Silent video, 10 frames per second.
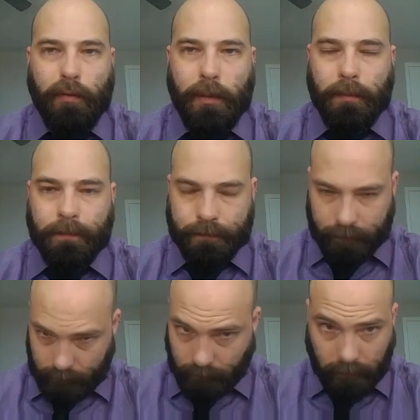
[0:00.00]
of me.
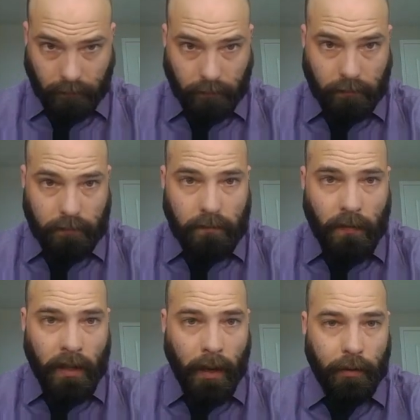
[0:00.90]

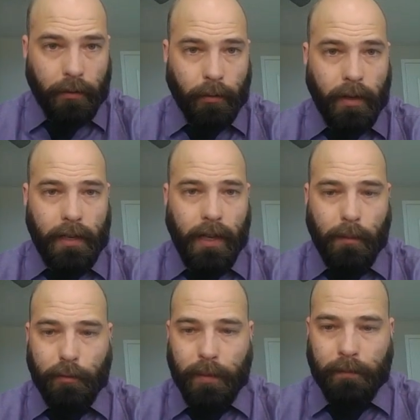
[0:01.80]
That was really
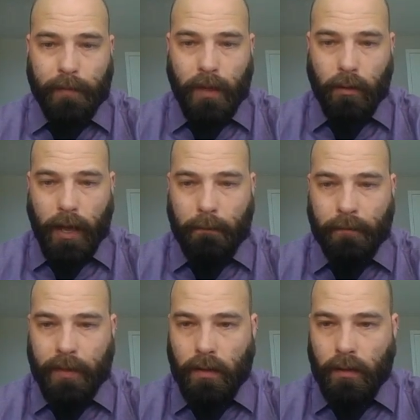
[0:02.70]
dumb of me. Okay.
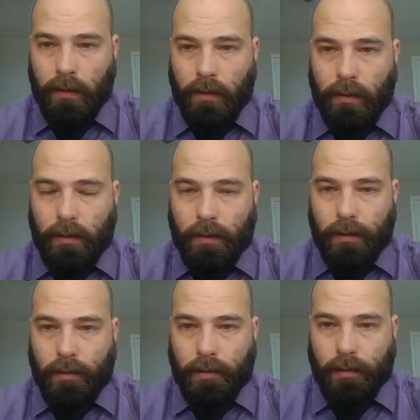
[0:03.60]

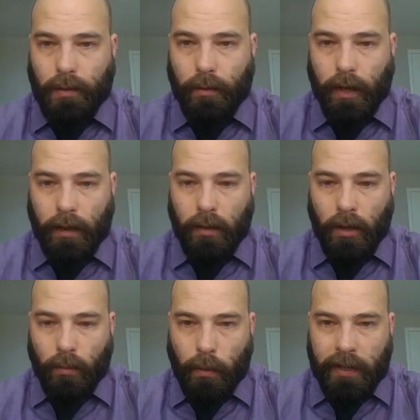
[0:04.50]
Okay.
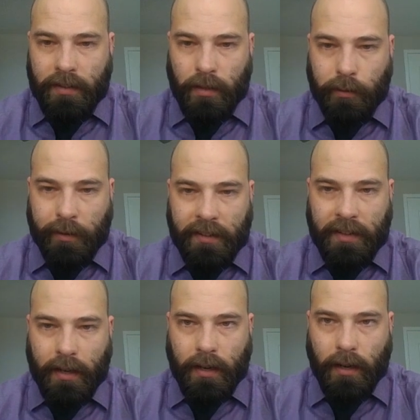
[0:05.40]
What we need to do is we need
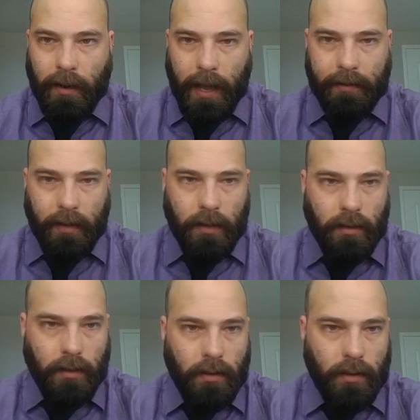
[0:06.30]
to take
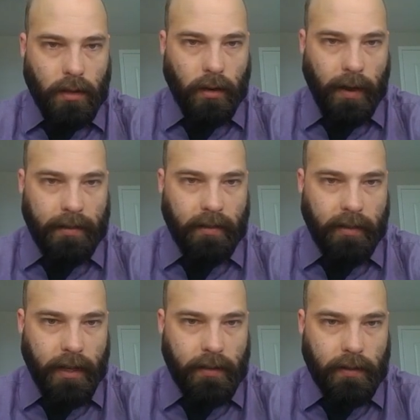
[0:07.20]
Karasi. Karasi
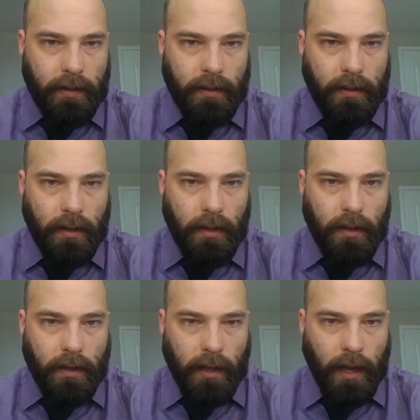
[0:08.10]
Vice.
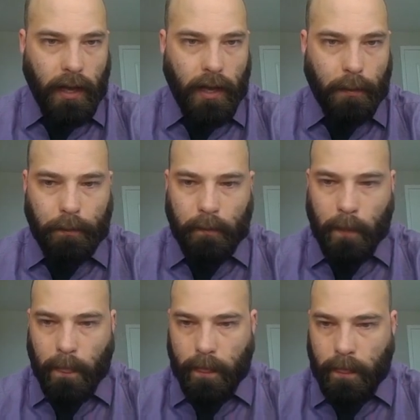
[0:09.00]

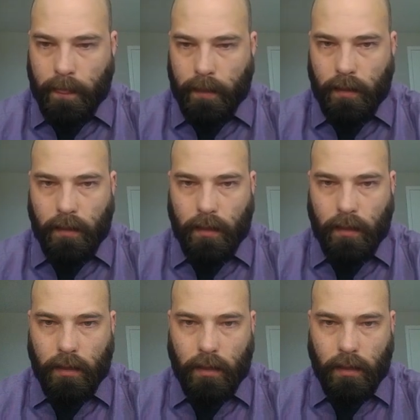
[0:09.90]
No,
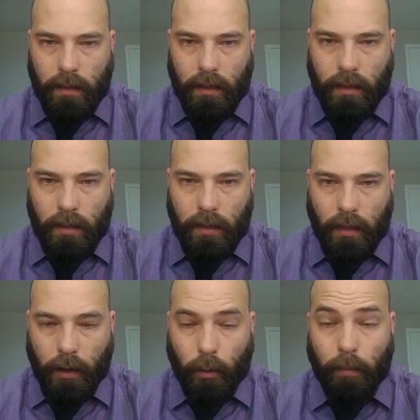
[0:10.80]

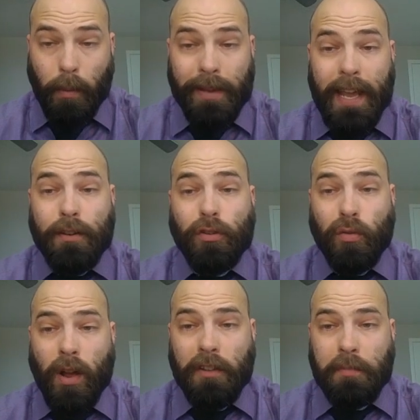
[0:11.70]
but we can't
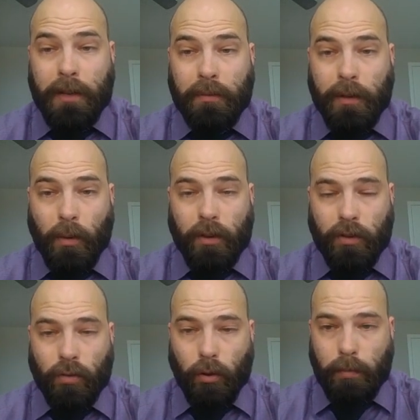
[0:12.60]
cross because we don't
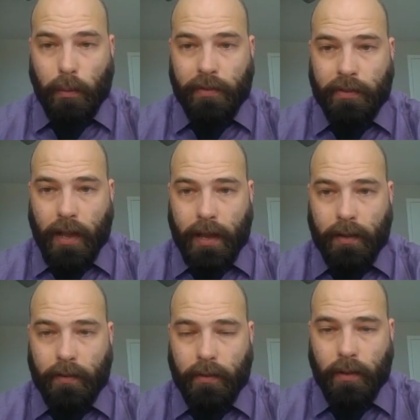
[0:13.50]
control both
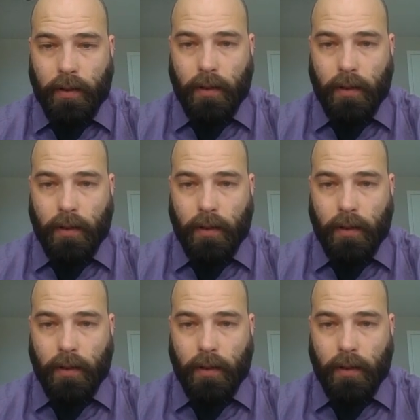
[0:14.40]
sides.